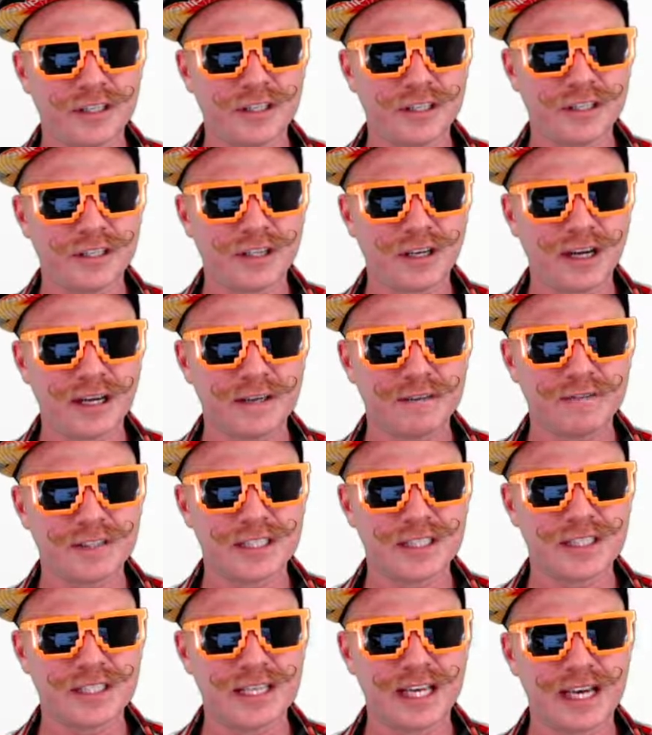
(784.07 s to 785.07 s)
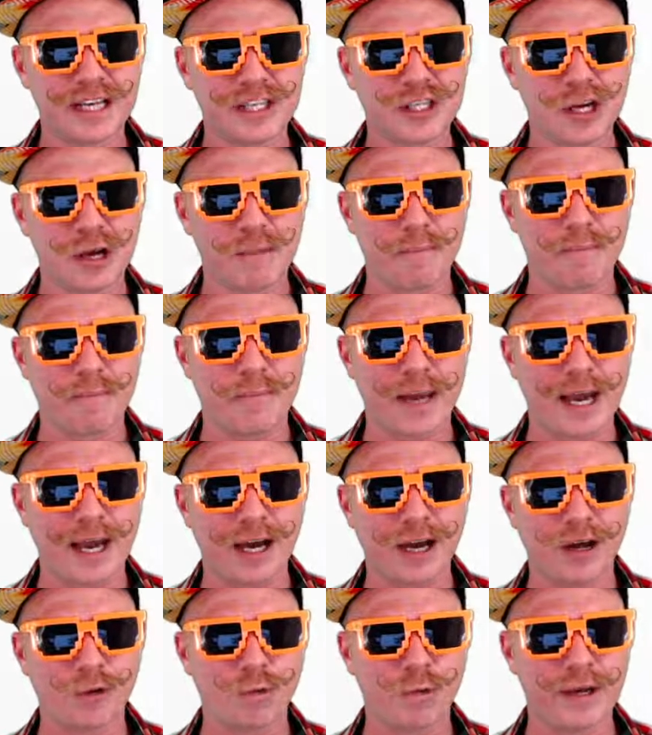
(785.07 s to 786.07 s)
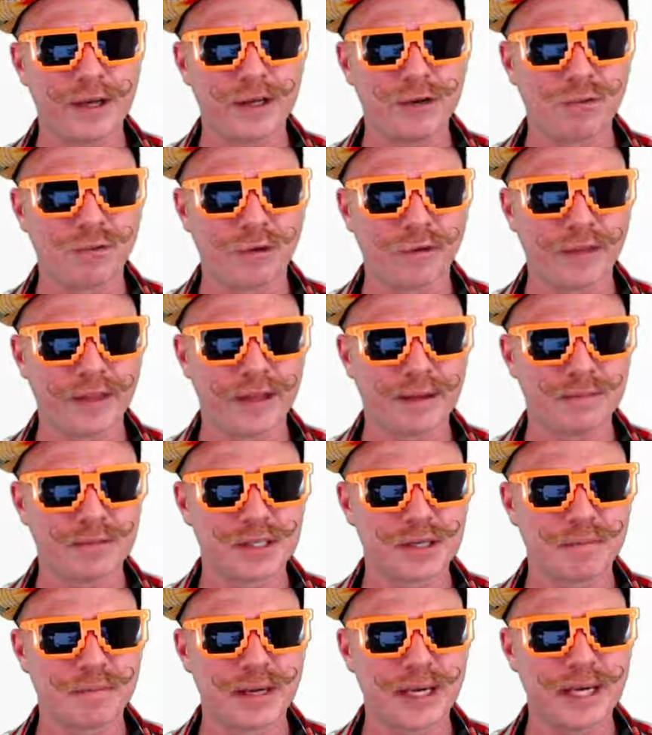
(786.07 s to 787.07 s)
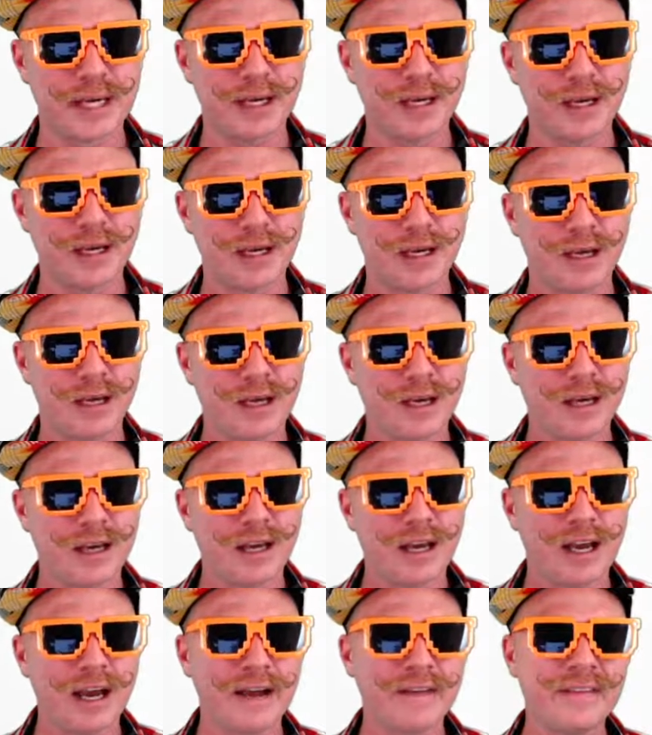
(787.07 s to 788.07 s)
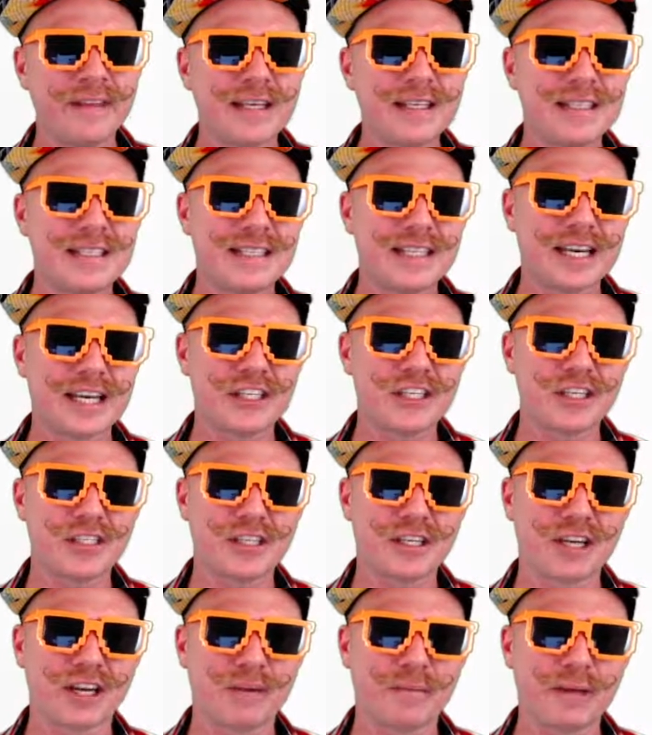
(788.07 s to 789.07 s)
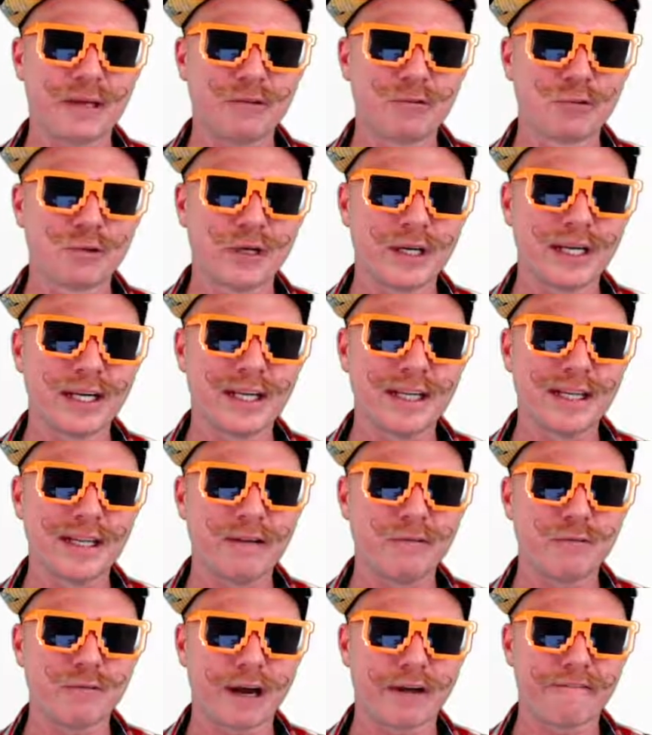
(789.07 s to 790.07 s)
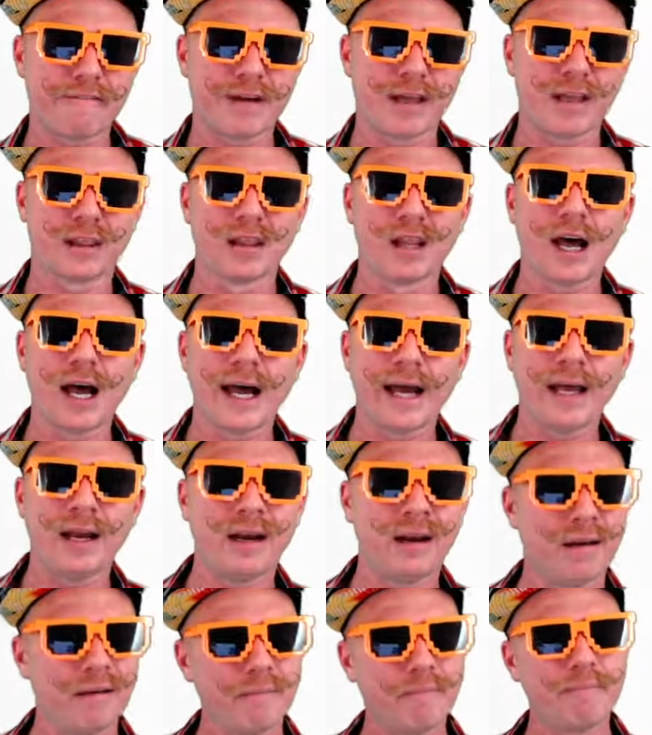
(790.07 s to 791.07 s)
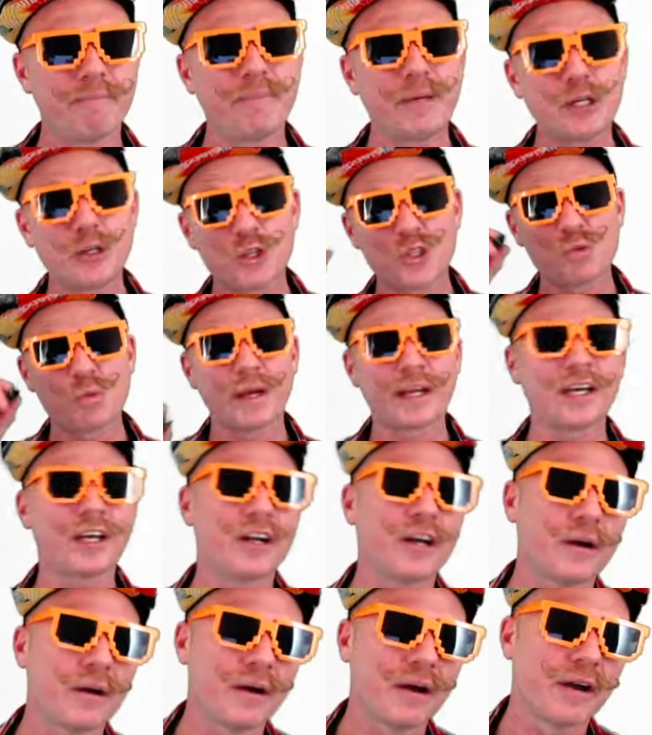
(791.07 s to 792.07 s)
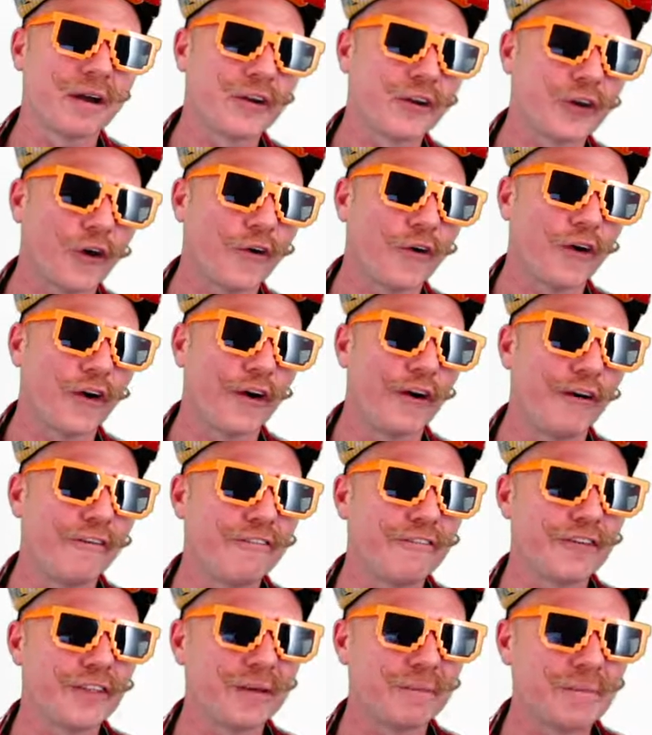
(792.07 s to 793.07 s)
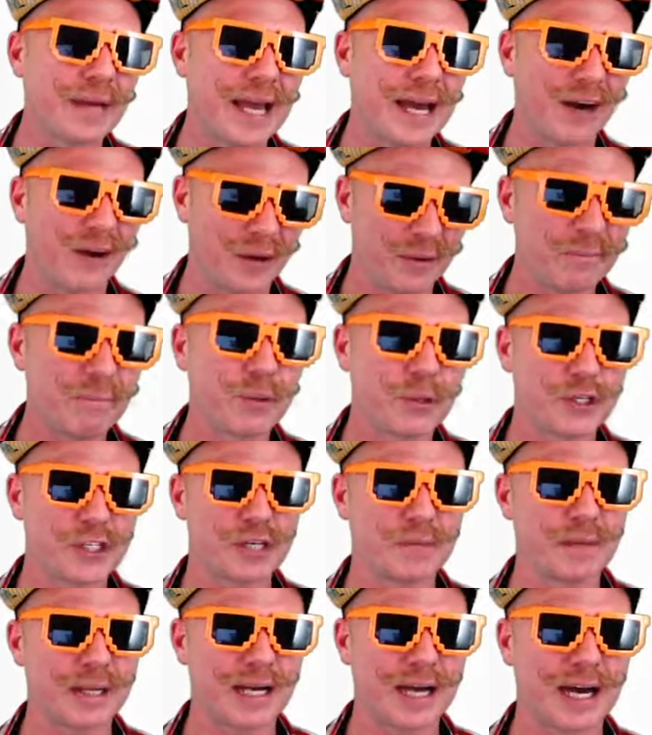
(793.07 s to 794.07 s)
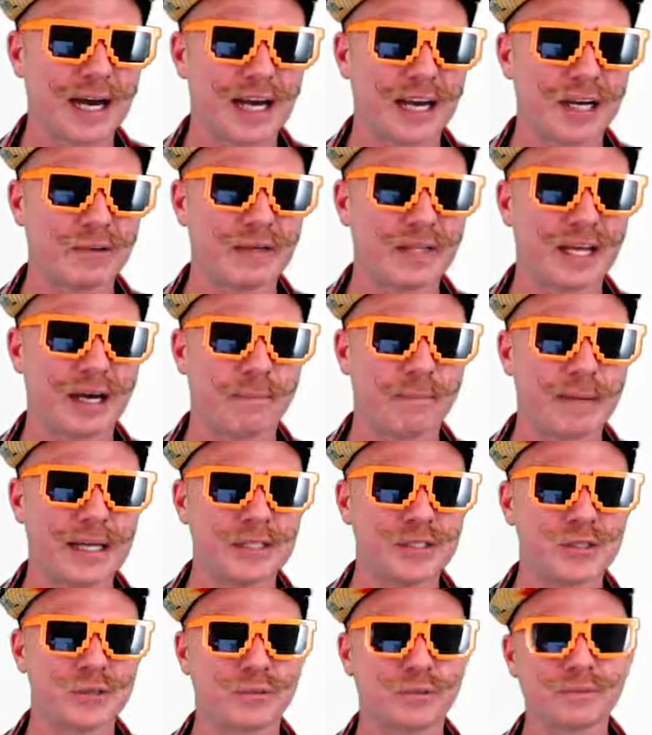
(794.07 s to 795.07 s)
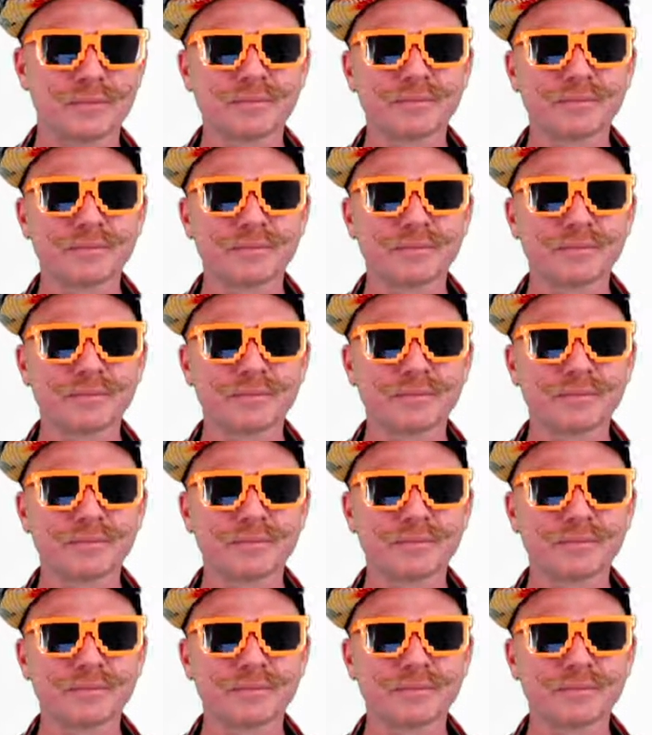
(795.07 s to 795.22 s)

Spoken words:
just kind of sketch about where you want them to be. And these sketches are going to be really rough and light because we're going to go over them now and push a bit harder with our pencil.